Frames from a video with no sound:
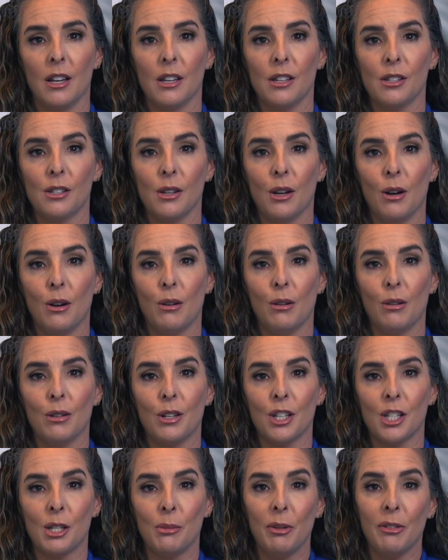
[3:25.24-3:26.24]
So
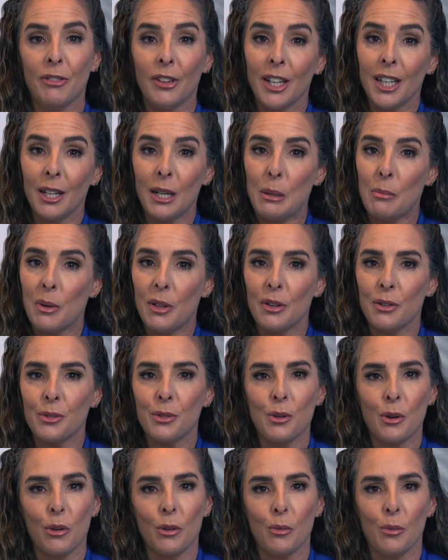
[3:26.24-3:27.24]
just to be funny, but there's
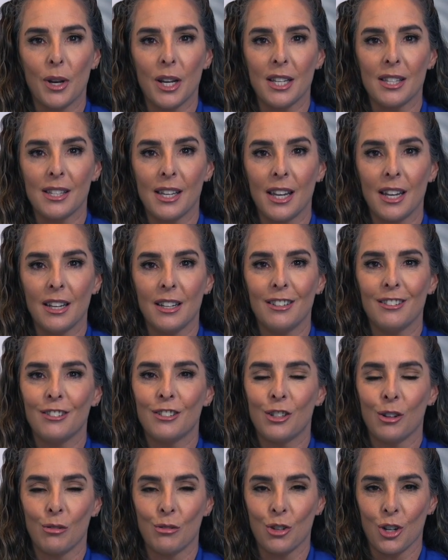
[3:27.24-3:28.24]
no other way to say it,
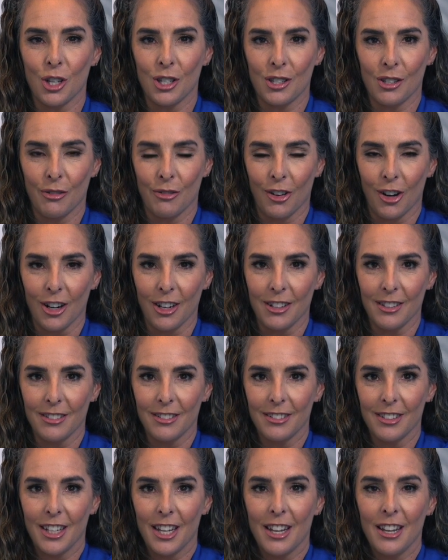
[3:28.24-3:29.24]
don't trust a fart.
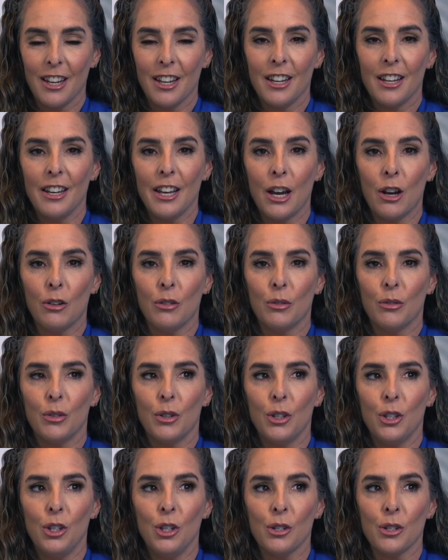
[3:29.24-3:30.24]
Now,
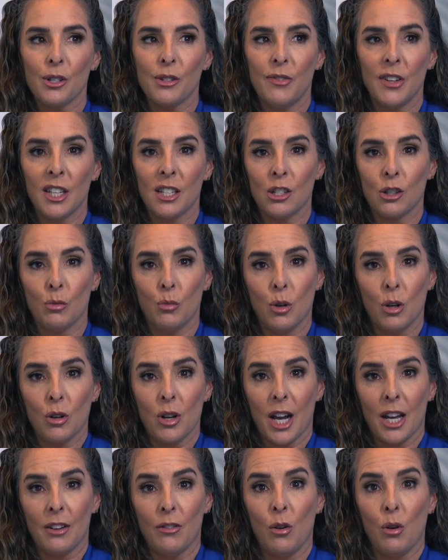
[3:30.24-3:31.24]
your sphincter will
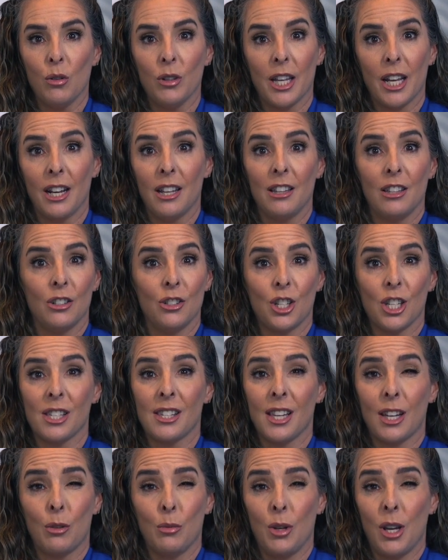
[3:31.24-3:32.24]
kind of hold that in there, just
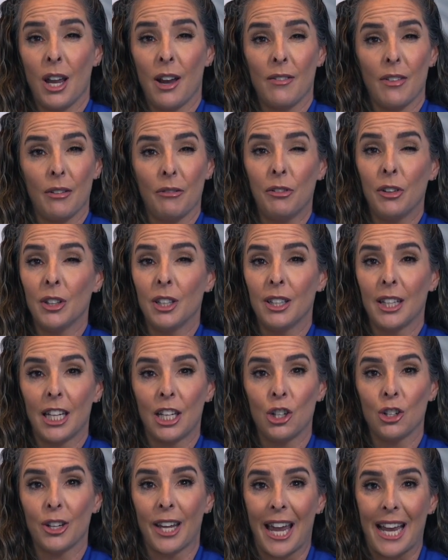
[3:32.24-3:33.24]
like when you have that feeling like
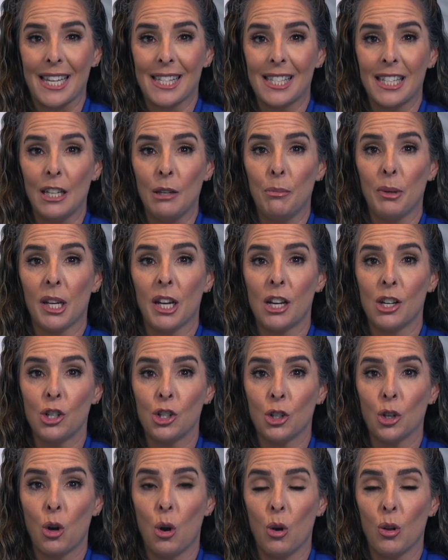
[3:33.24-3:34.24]
you're gassy. Because
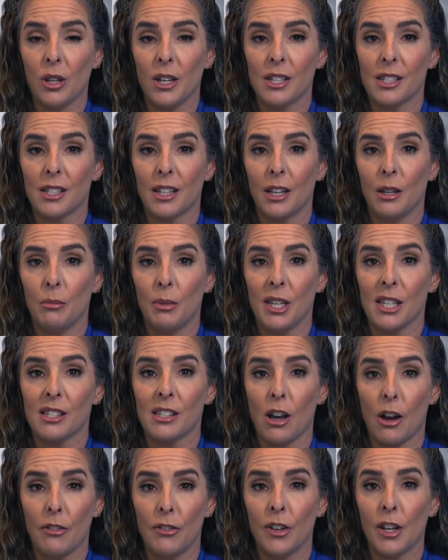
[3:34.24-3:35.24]
your colon is going to be
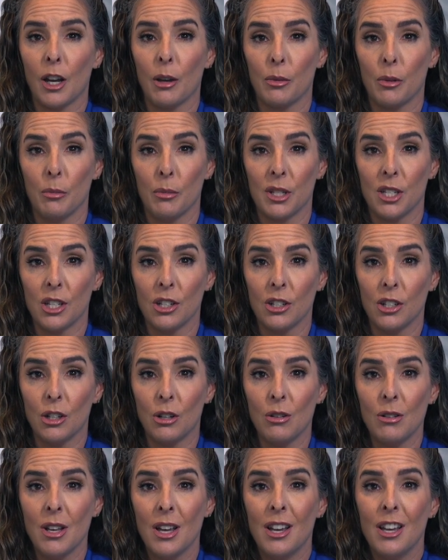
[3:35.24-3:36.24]
softening up the material,